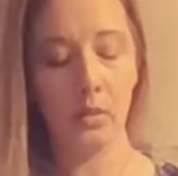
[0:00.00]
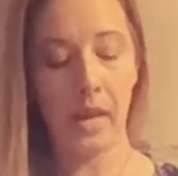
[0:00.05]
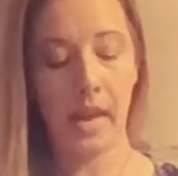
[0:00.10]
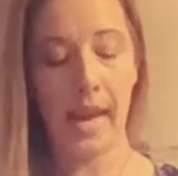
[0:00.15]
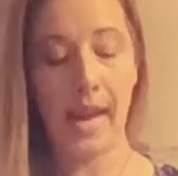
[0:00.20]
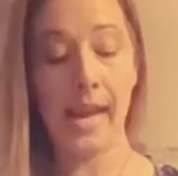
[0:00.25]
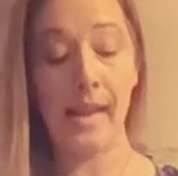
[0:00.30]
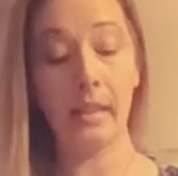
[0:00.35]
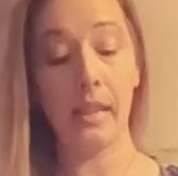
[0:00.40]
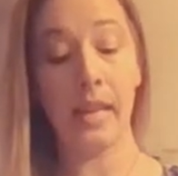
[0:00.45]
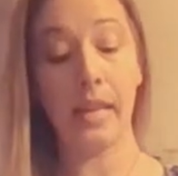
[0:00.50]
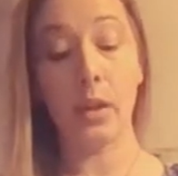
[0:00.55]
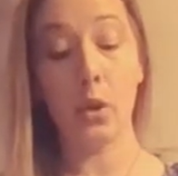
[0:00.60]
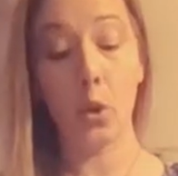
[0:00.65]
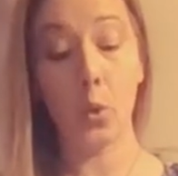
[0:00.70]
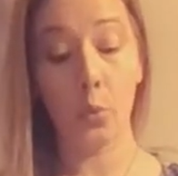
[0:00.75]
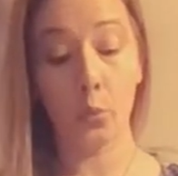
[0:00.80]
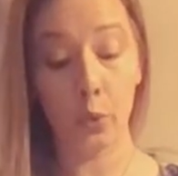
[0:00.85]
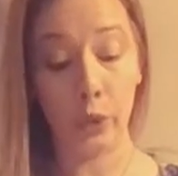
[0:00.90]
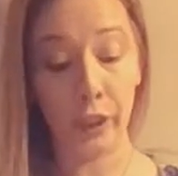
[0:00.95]
Okay, like
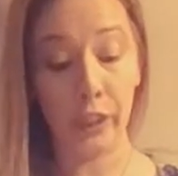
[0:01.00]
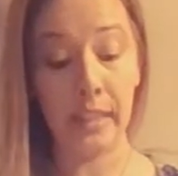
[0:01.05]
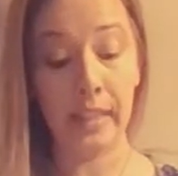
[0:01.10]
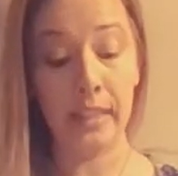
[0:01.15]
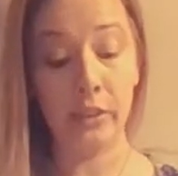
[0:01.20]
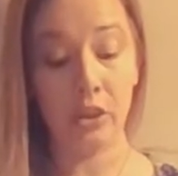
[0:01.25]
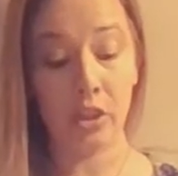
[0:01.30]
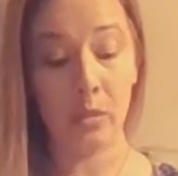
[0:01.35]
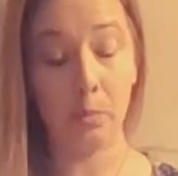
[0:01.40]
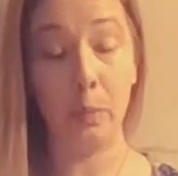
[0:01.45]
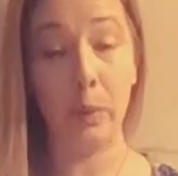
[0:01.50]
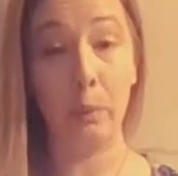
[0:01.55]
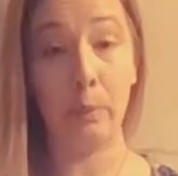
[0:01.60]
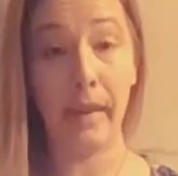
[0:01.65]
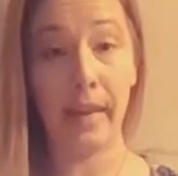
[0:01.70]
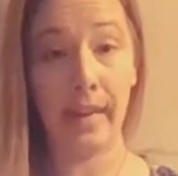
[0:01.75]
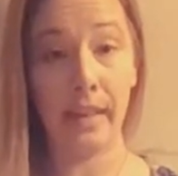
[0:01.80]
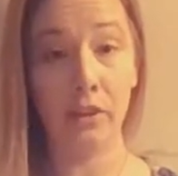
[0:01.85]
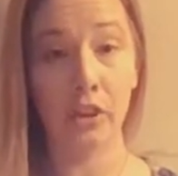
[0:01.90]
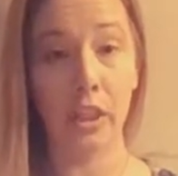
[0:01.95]
really just be
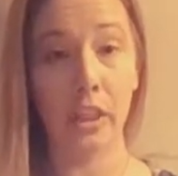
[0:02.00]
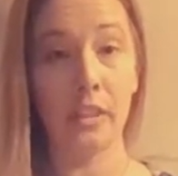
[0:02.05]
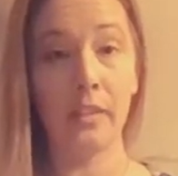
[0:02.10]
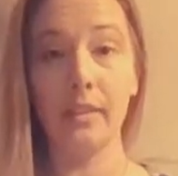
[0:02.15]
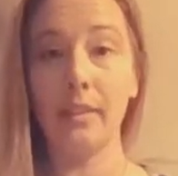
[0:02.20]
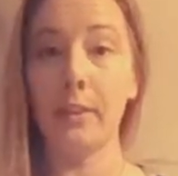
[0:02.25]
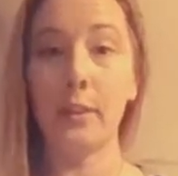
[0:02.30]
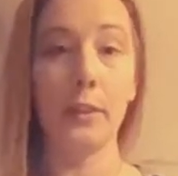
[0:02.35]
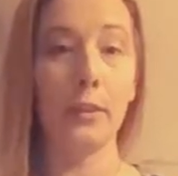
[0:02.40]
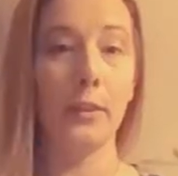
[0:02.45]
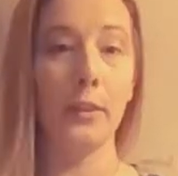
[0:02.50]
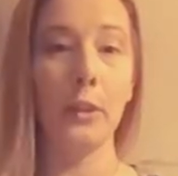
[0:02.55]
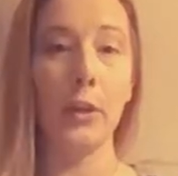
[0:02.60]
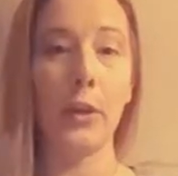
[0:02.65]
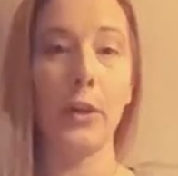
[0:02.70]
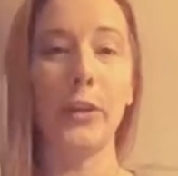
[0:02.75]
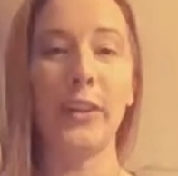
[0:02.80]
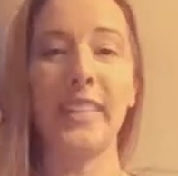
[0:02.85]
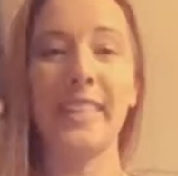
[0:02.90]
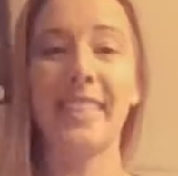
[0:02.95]
patient. You
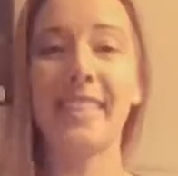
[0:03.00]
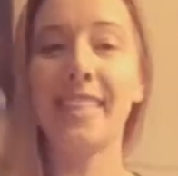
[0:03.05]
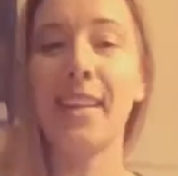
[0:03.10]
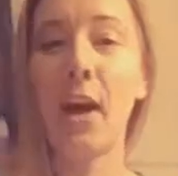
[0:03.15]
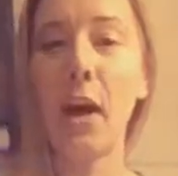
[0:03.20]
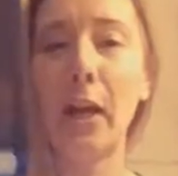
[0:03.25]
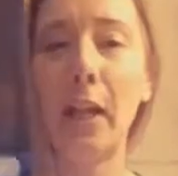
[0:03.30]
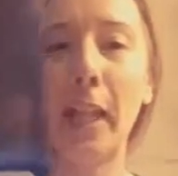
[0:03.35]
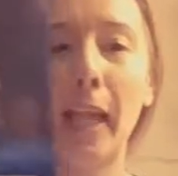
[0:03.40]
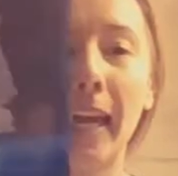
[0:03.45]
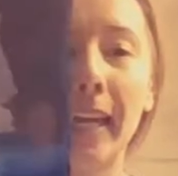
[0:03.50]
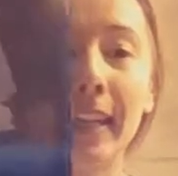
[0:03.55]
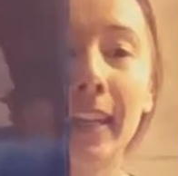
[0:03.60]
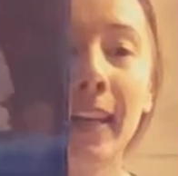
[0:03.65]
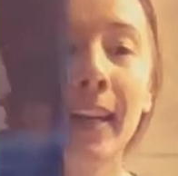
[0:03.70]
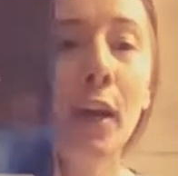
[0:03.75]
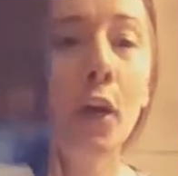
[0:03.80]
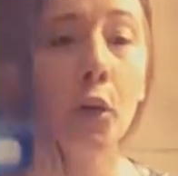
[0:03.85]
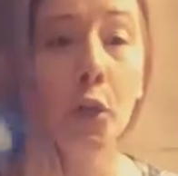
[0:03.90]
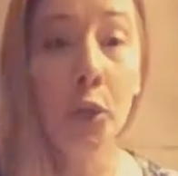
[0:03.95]
know, it's kind of like
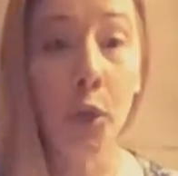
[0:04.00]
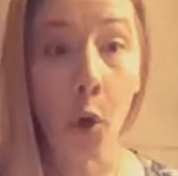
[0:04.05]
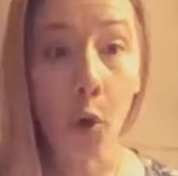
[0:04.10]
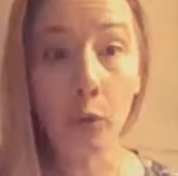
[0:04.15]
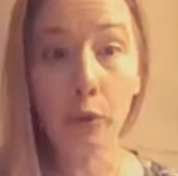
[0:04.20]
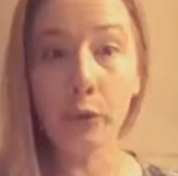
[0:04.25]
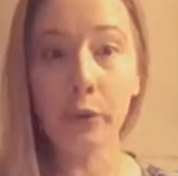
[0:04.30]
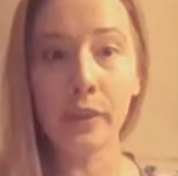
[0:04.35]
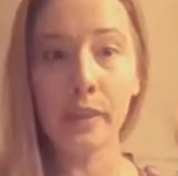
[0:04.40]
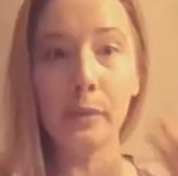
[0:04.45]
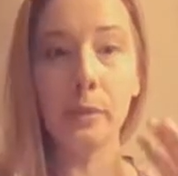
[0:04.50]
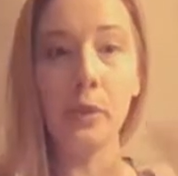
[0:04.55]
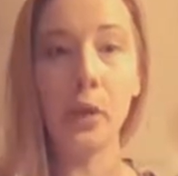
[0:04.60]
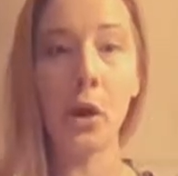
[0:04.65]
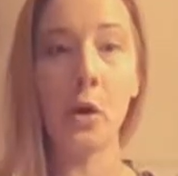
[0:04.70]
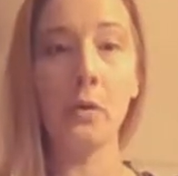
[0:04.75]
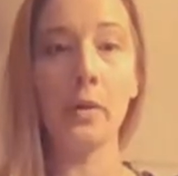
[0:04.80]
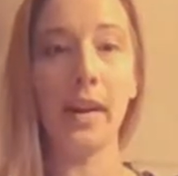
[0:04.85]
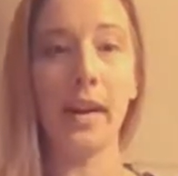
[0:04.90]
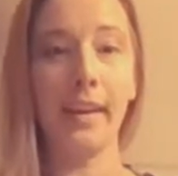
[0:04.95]
go do some
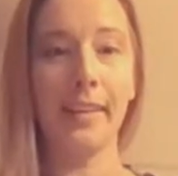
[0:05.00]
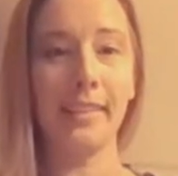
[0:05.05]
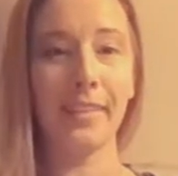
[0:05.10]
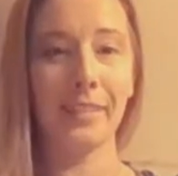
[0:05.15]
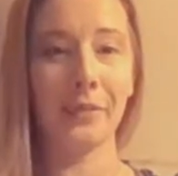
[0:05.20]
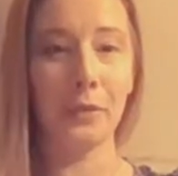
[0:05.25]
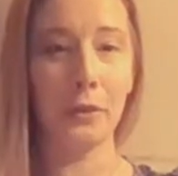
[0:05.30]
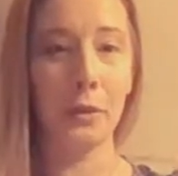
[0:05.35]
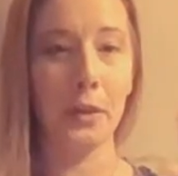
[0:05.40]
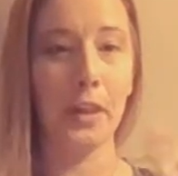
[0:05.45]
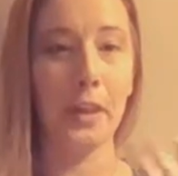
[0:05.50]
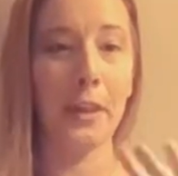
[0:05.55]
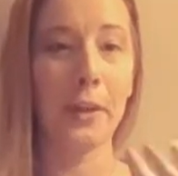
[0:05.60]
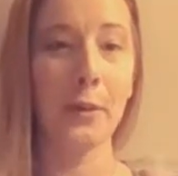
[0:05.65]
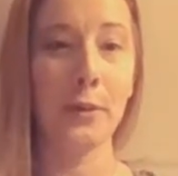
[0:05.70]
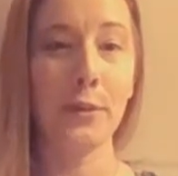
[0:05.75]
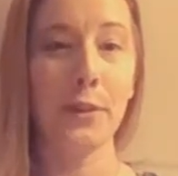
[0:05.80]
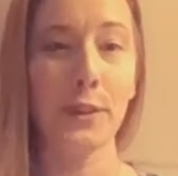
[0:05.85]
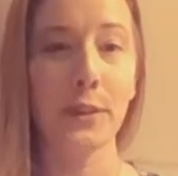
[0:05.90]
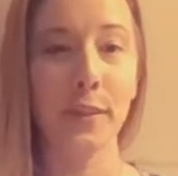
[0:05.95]
yoga. If you need to
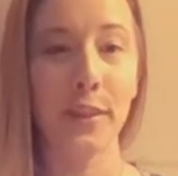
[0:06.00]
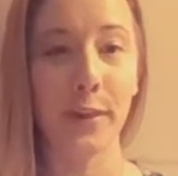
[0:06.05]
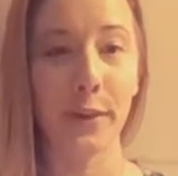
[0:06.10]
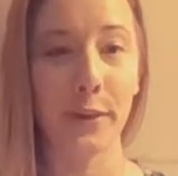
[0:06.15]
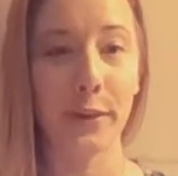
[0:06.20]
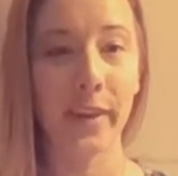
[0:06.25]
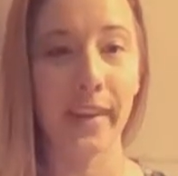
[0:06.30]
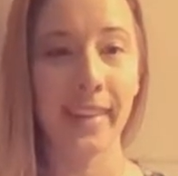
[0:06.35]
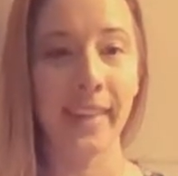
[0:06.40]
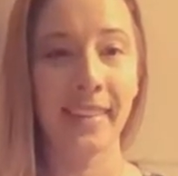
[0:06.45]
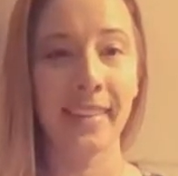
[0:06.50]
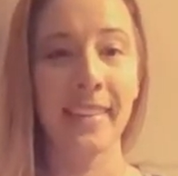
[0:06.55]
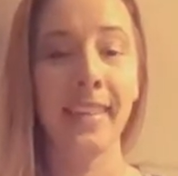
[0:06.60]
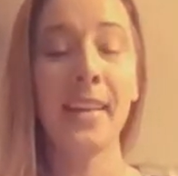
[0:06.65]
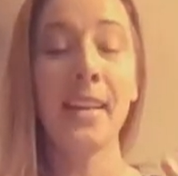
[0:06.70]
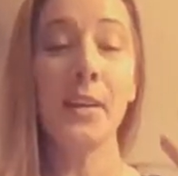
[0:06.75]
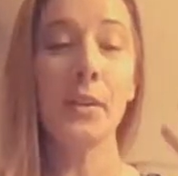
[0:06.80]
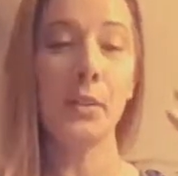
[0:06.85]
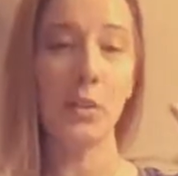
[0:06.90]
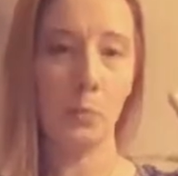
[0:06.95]
go do yoga,
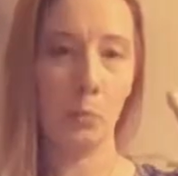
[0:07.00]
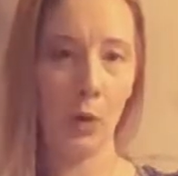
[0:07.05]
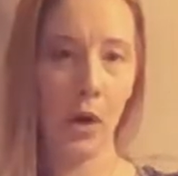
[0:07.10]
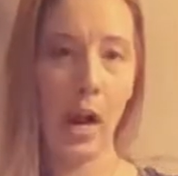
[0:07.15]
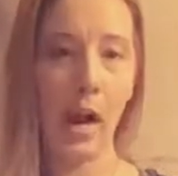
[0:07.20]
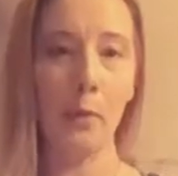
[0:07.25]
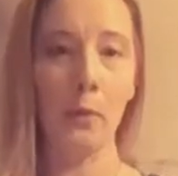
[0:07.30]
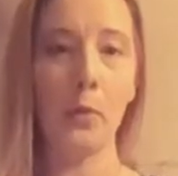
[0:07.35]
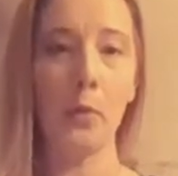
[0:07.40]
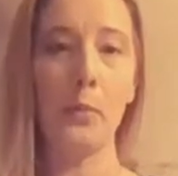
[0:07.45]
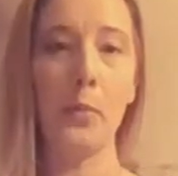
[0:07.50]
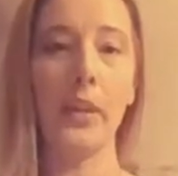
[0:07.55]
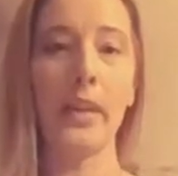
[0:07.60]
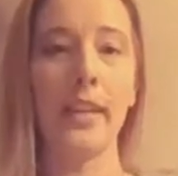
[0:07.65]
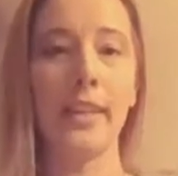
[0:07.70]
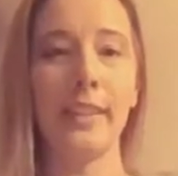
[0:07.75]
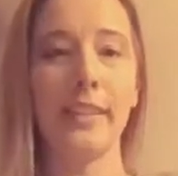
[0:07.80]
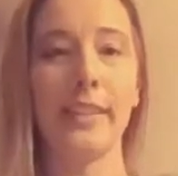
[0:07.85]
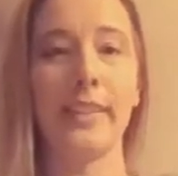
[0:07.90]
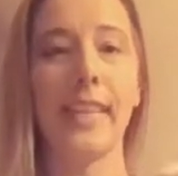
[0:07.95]
probably
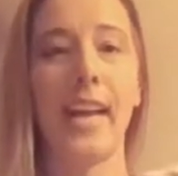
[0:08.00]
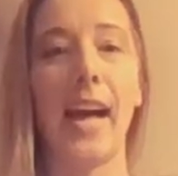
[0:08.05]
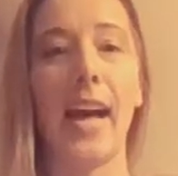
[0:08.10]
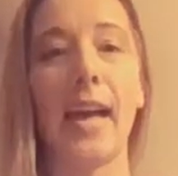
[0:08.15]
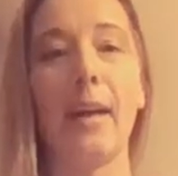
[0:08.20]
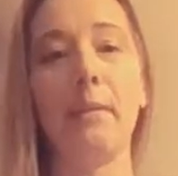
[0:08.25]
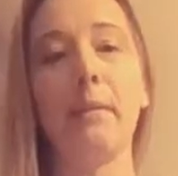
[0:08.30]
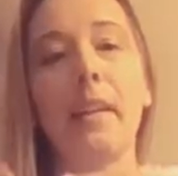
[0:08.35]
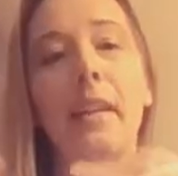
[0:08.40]
a good time.